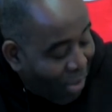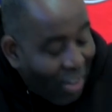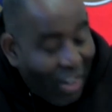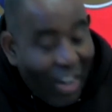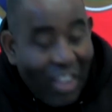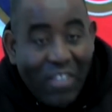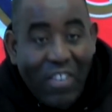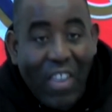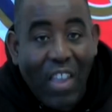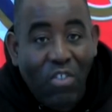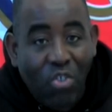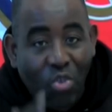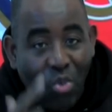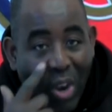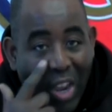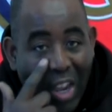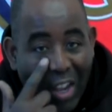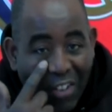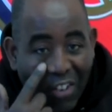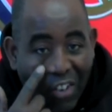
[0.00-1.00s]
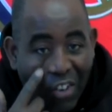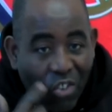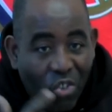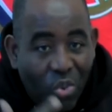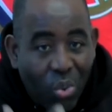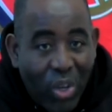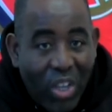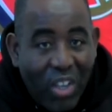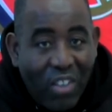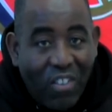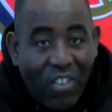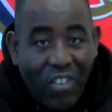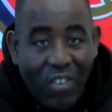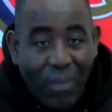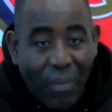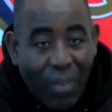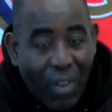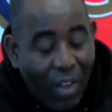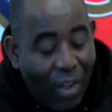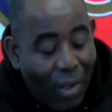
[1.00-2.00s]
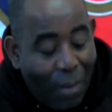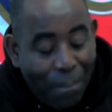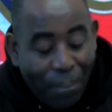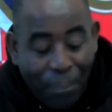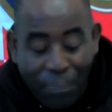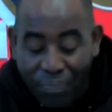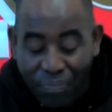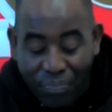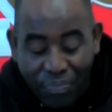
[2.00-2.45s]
Let's get straight into the tweets. Um,